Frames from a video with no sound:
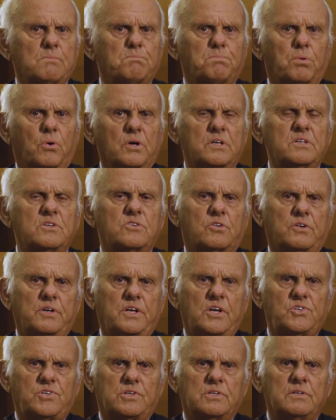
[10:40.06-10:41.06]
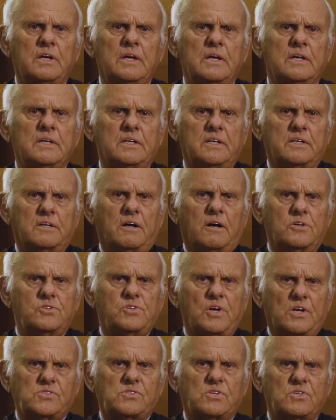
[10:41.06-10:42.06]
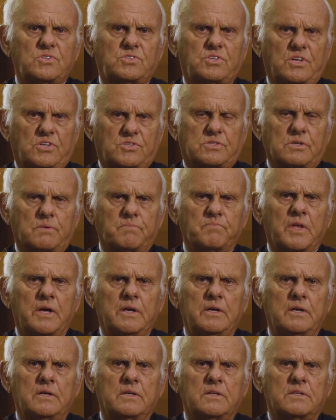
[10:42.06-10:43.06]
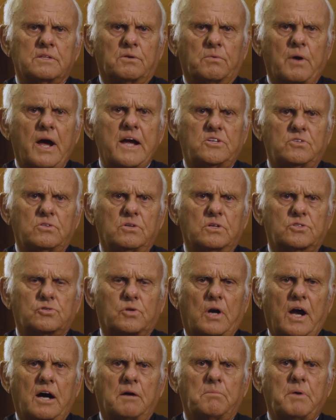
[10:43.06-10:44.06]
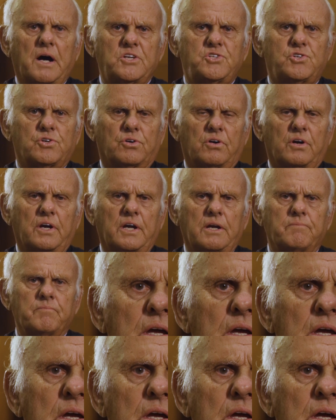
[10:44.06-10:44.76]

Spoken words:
important tradition in our justice system, the right to a trial by jury.